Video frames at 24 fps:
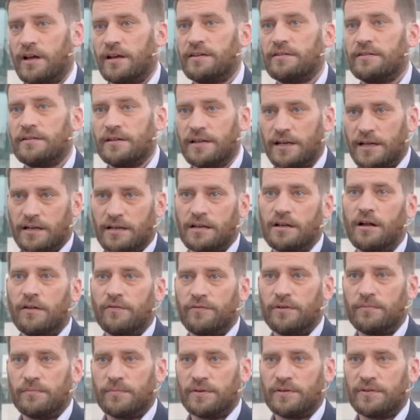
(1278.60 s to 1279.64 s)
to get
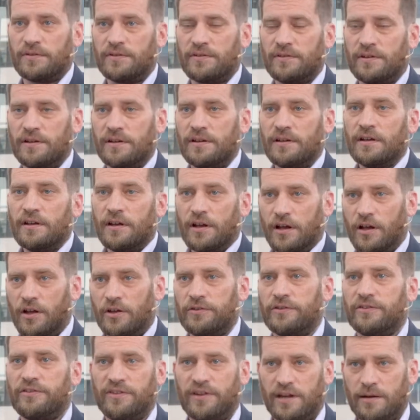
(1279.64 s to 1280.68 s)
governments
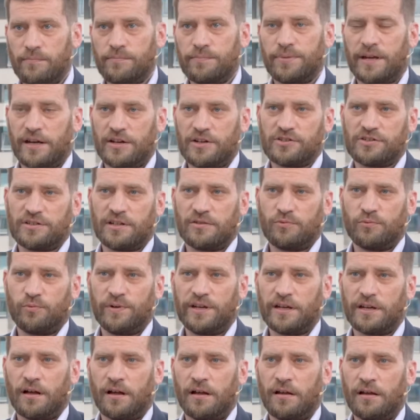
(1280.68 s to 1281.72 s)
on the same page that
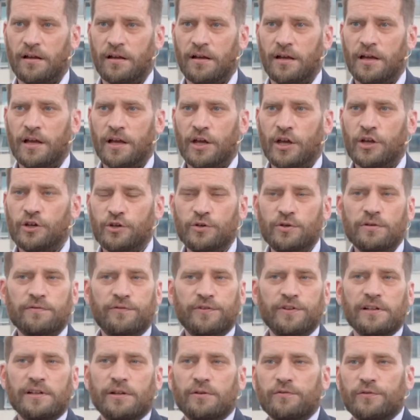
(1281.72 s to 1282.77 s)
we are. Do you
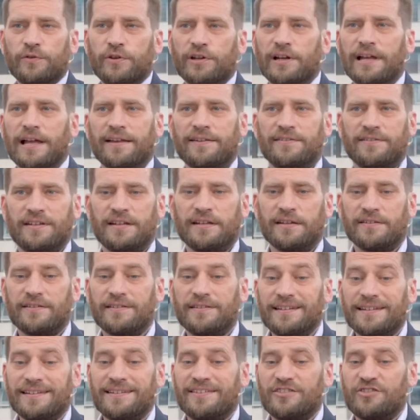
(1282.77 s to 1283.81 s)
feel that over the last years this